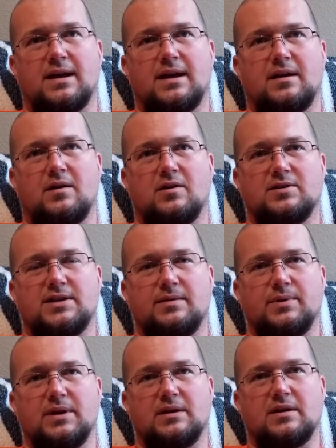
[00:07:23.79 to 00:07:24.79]
I had a hard
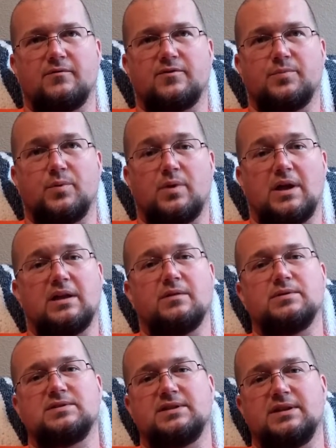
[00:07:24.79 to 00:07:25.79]
time getting comfortable while I
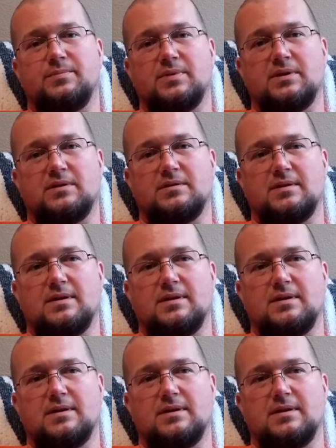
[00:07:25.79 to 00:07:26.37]
was sleeping.